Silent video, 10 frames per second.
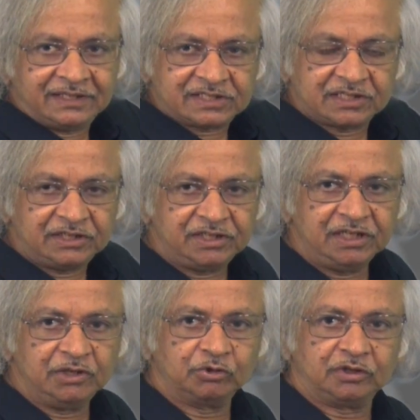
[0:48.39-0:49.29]
this
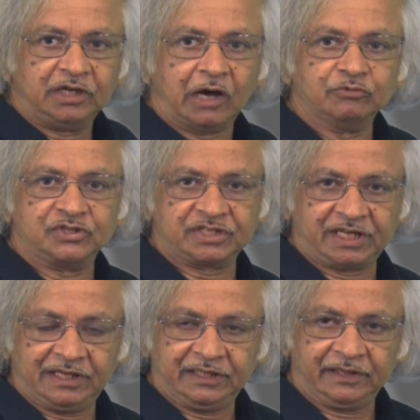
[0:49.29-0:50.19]
continued
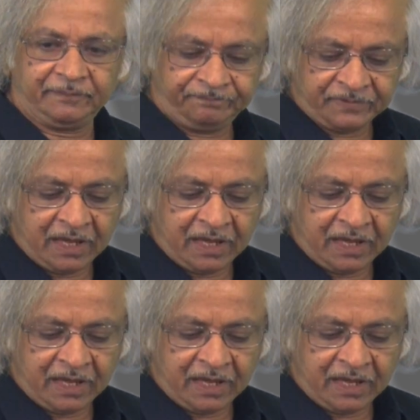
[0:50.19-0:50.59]
downscaling.